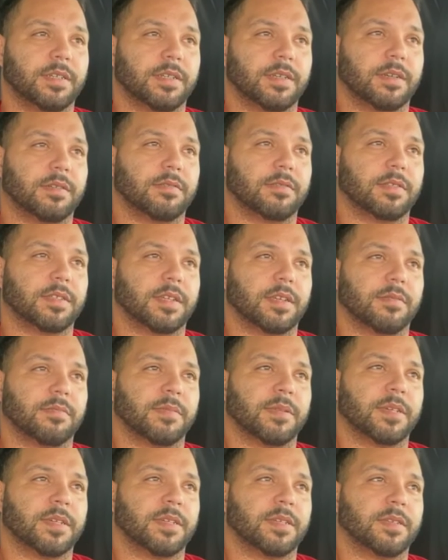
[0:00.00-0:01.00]
I was like,
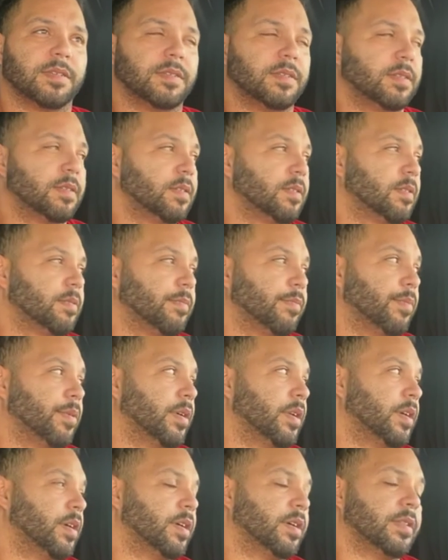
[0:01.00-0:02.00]
man.
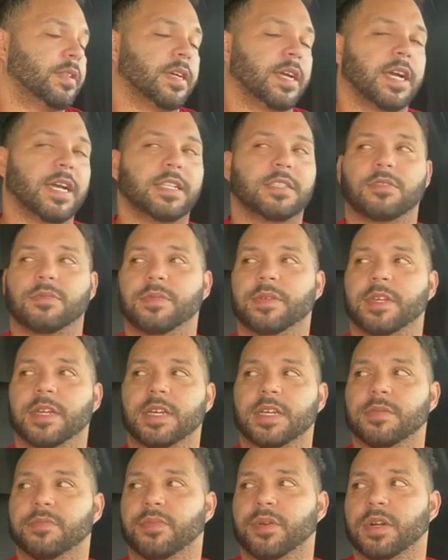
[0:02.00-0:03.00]
But the guy told me
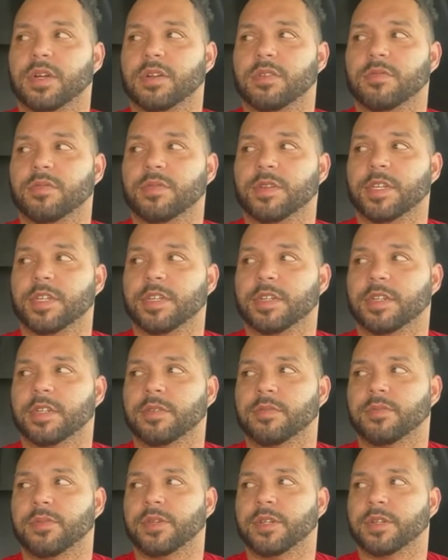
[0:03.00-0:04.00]
I can park over here and
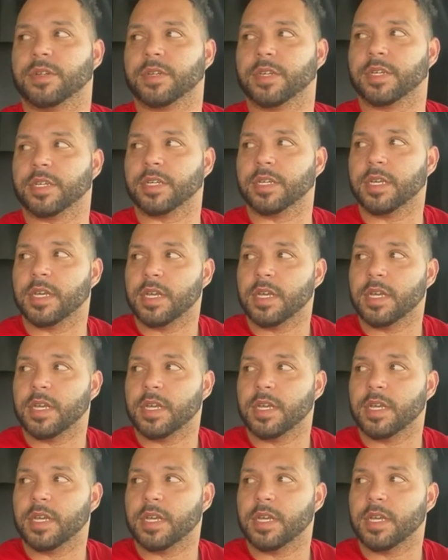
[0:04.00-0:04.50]
it'll be okay.